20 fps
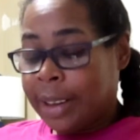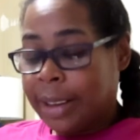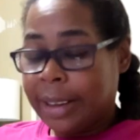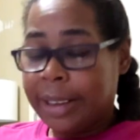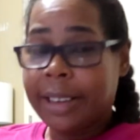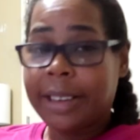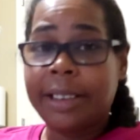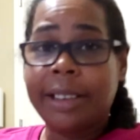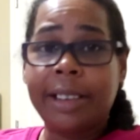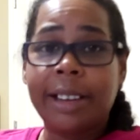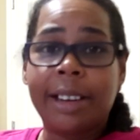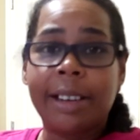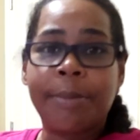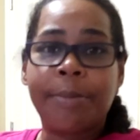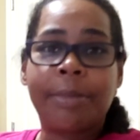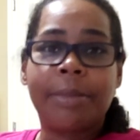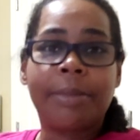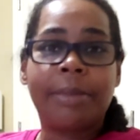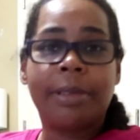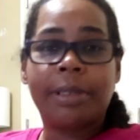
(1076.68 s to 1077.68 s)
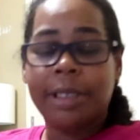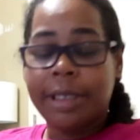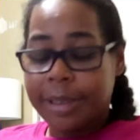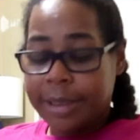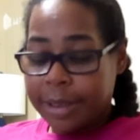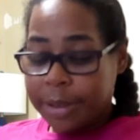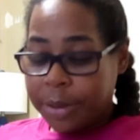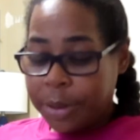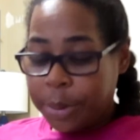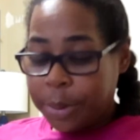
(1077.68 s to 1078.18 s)
hey,
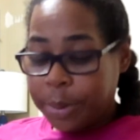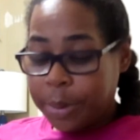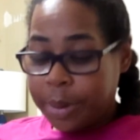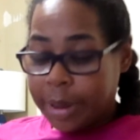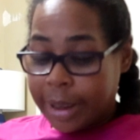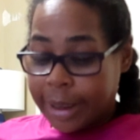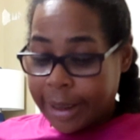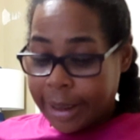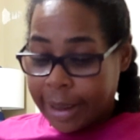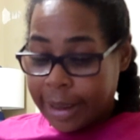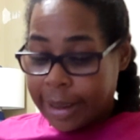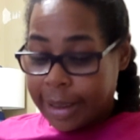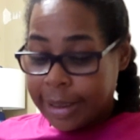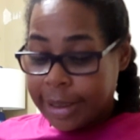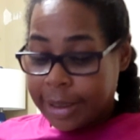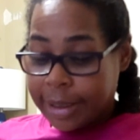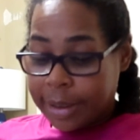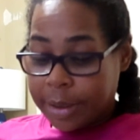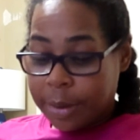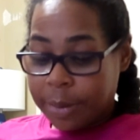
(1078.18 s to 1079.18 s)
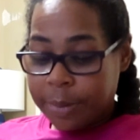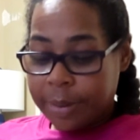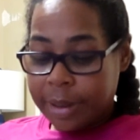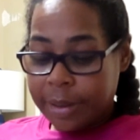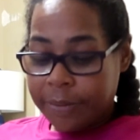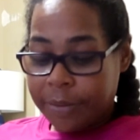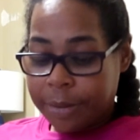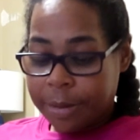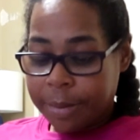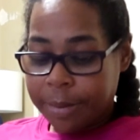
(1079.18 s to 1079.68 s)
this new thing that's
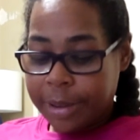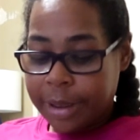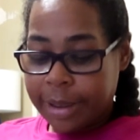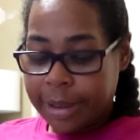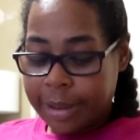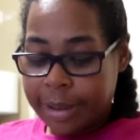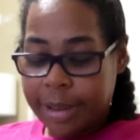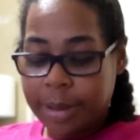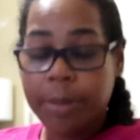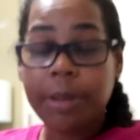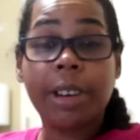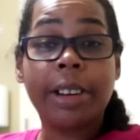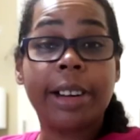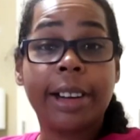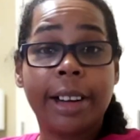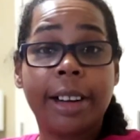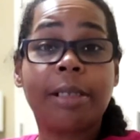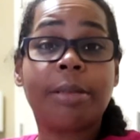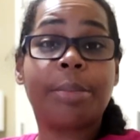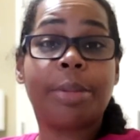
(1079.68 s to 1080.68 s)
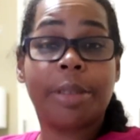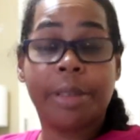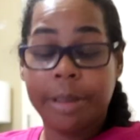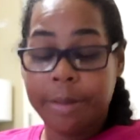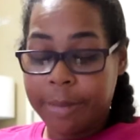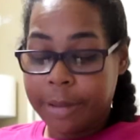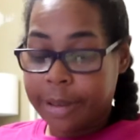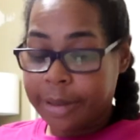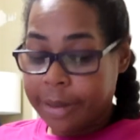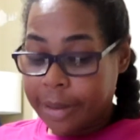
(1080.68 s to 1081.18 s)
going for me is working out pretty
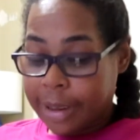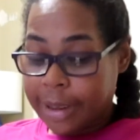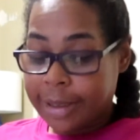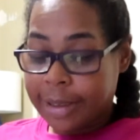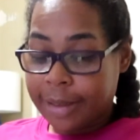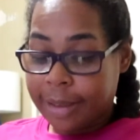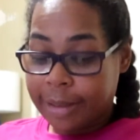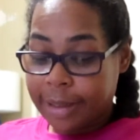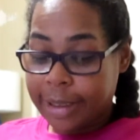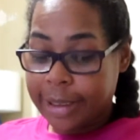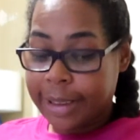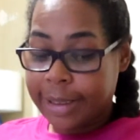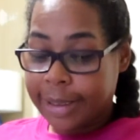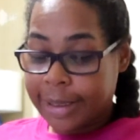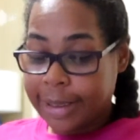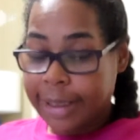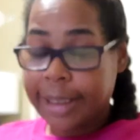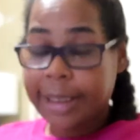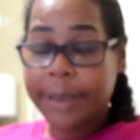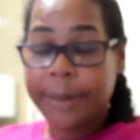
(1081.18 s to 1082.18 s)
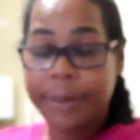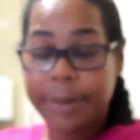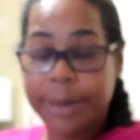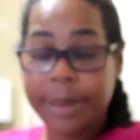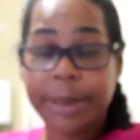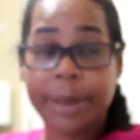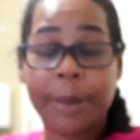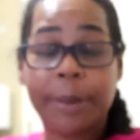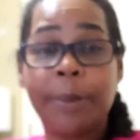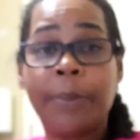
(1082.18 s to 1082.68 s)
well. That's all I can say.
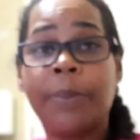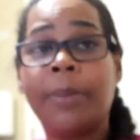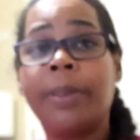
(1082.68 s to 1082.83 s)
So,